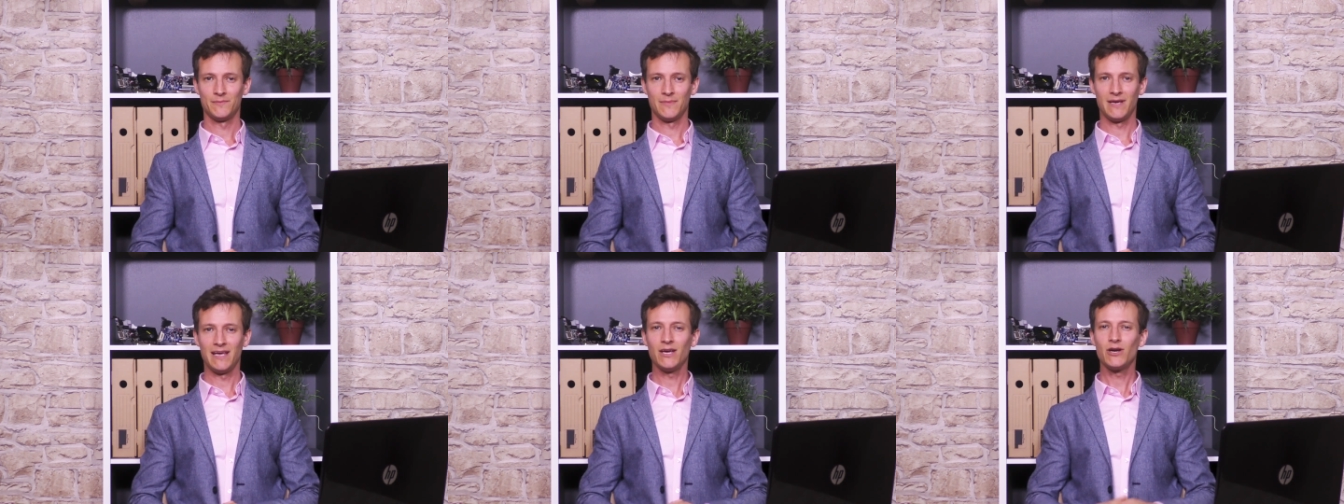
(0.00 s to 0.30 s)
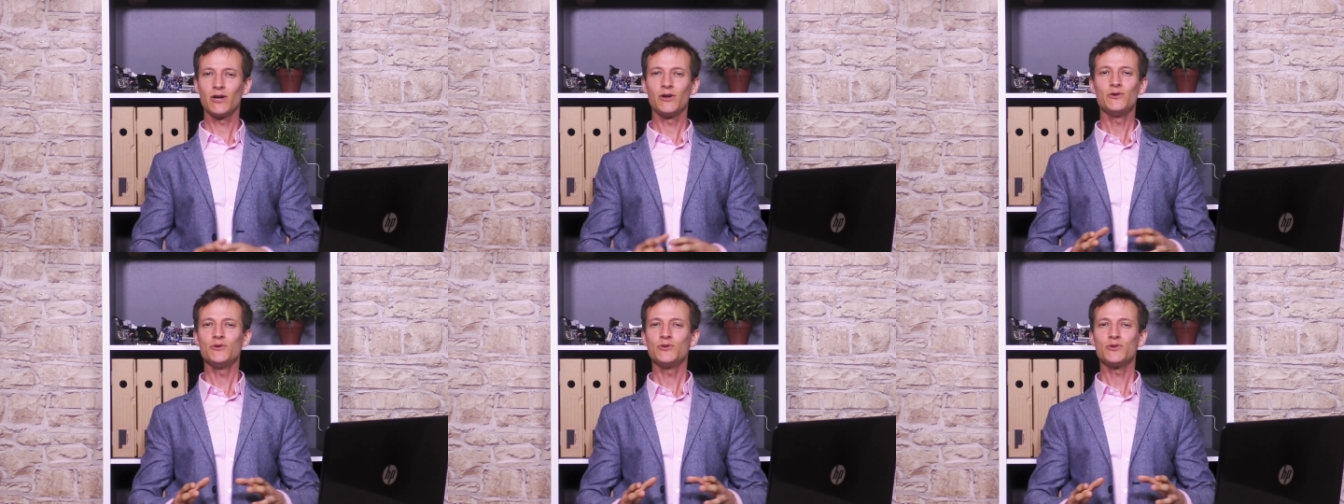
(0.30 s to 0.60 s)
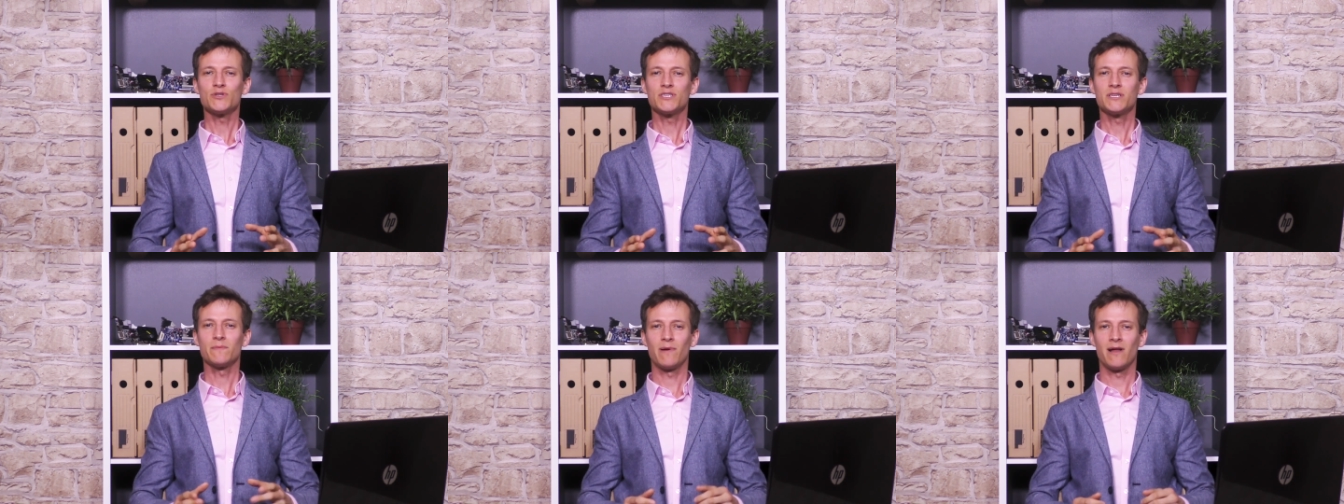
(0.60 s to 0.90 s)
Include
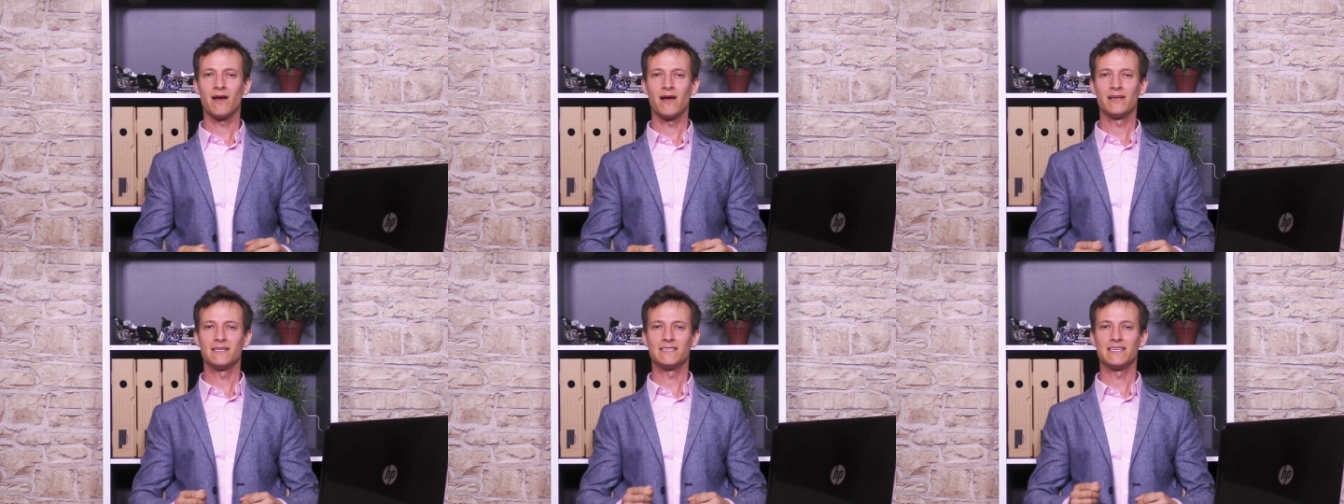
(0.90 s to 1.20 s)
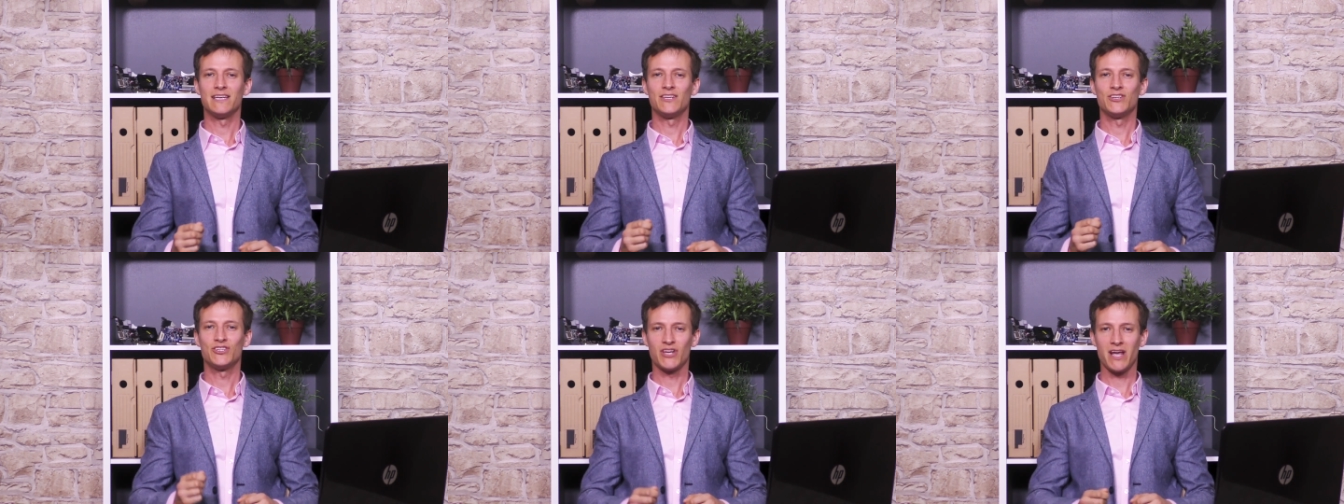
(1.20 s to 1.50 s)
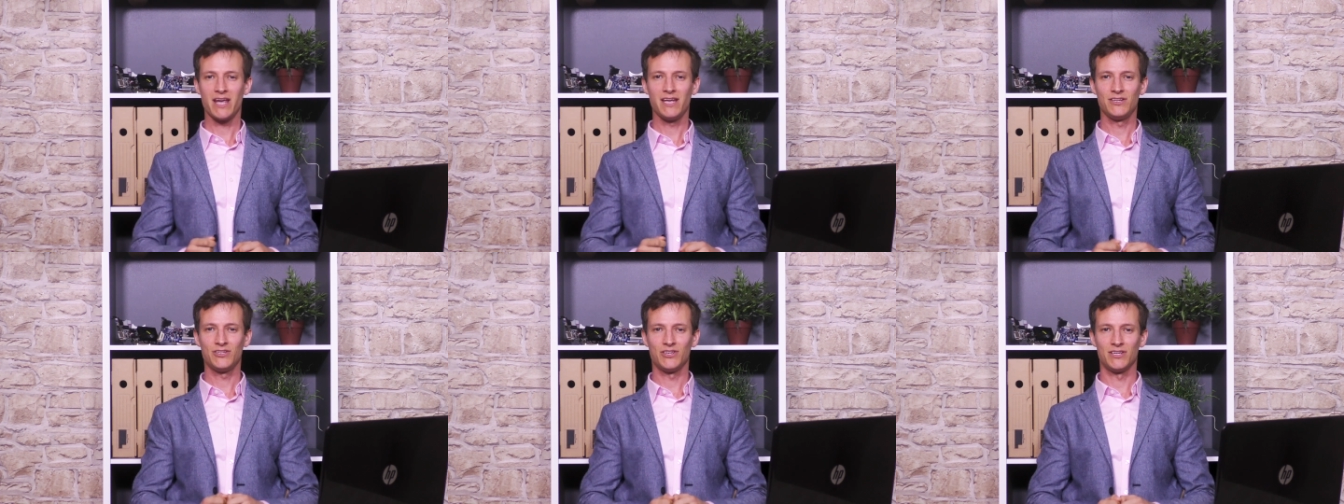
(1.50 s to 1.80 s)
your suppliers in
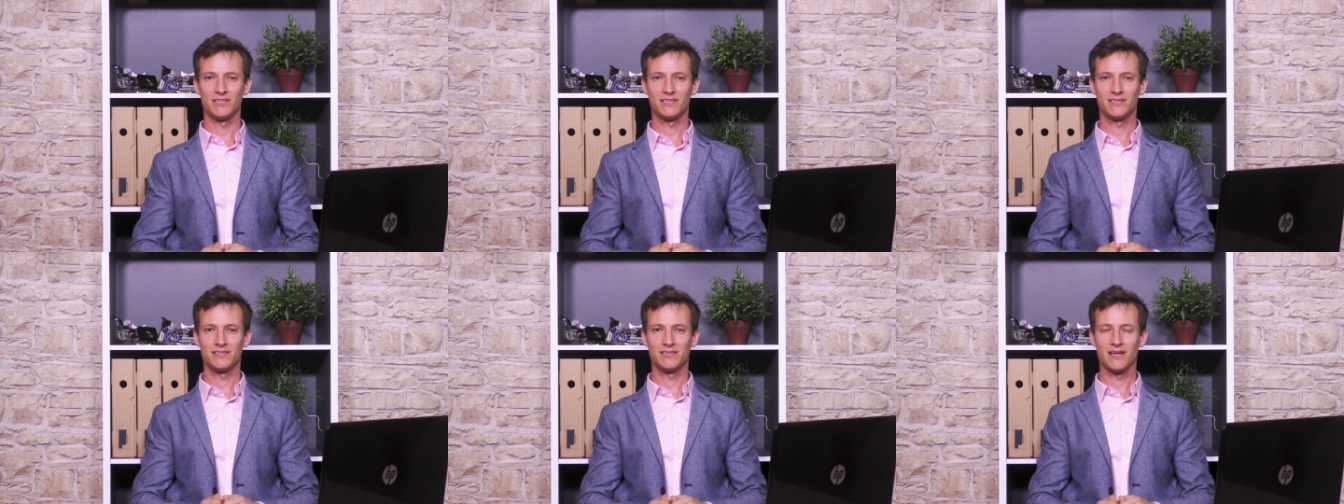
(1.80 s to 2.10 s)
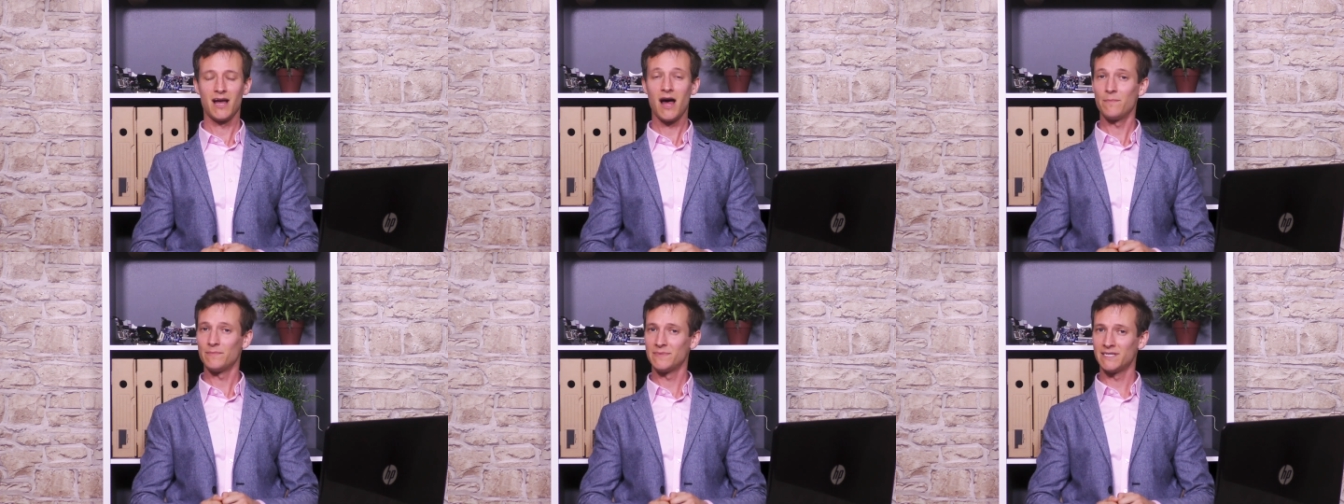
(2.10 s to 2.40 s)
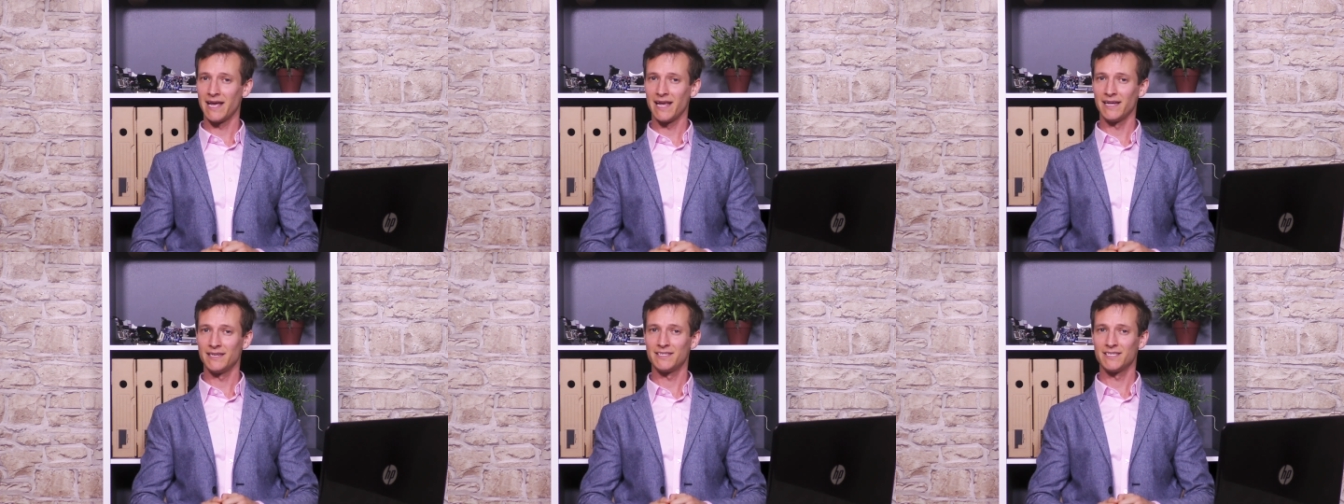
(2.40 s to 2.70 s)
changes,
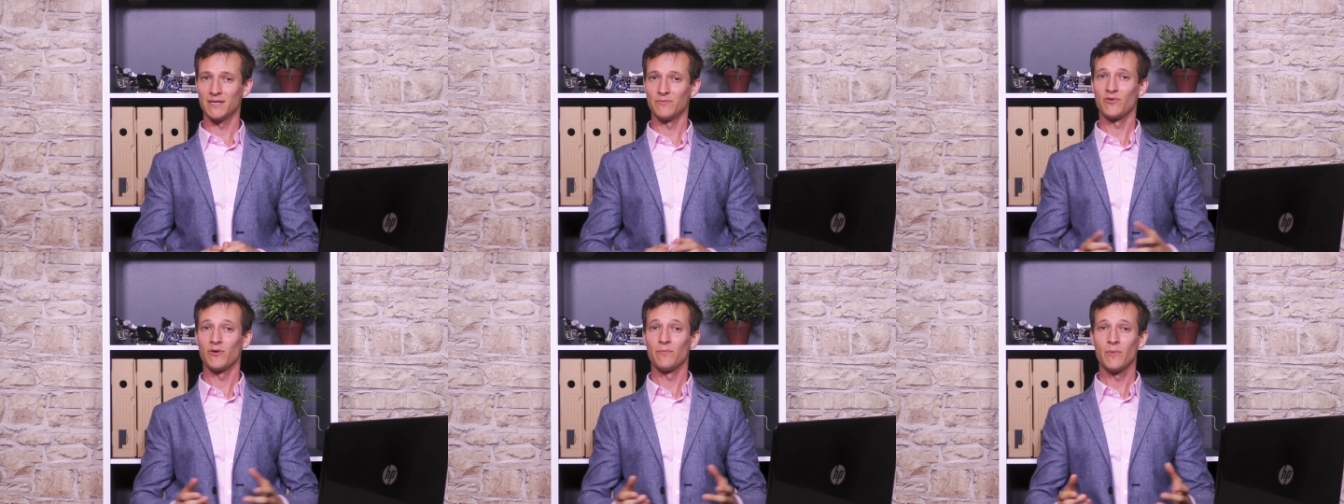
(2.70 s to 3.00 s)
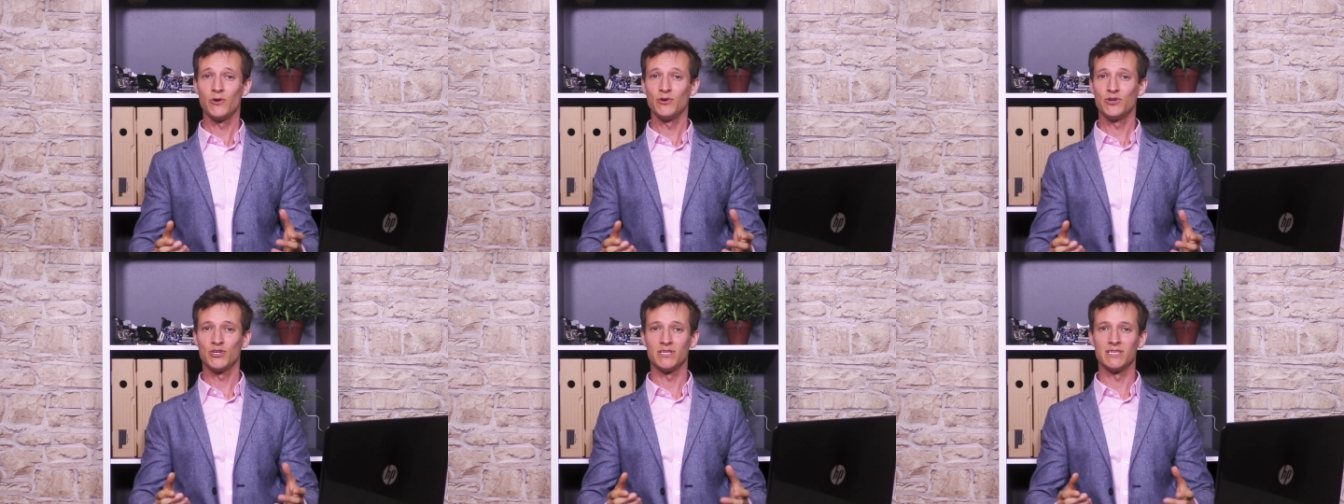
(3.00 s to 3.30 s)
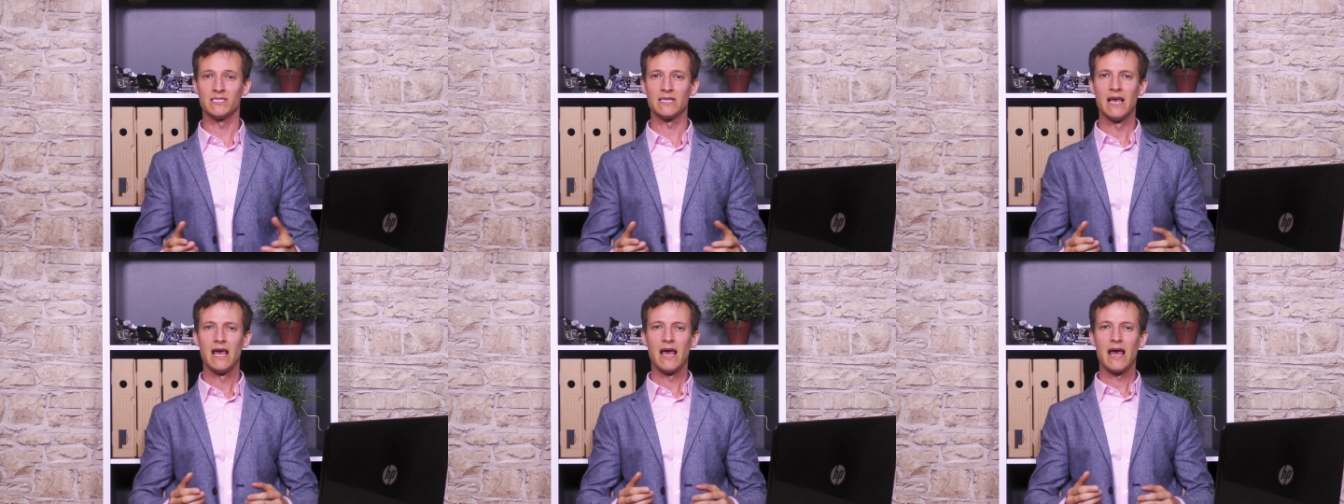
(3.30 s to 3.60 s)
updates, and
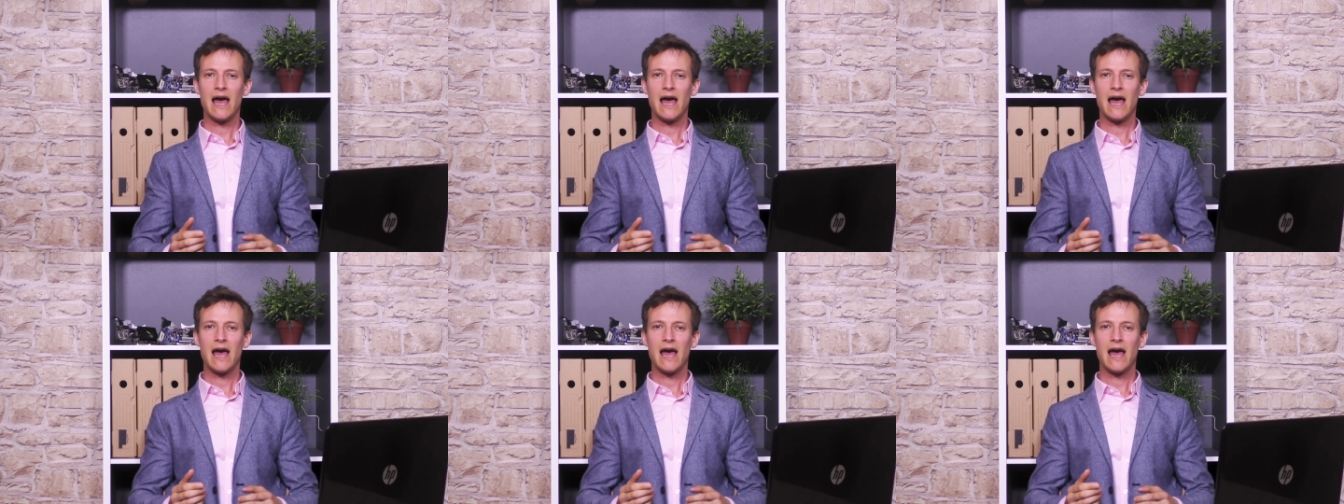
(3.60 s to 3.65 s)
promotions,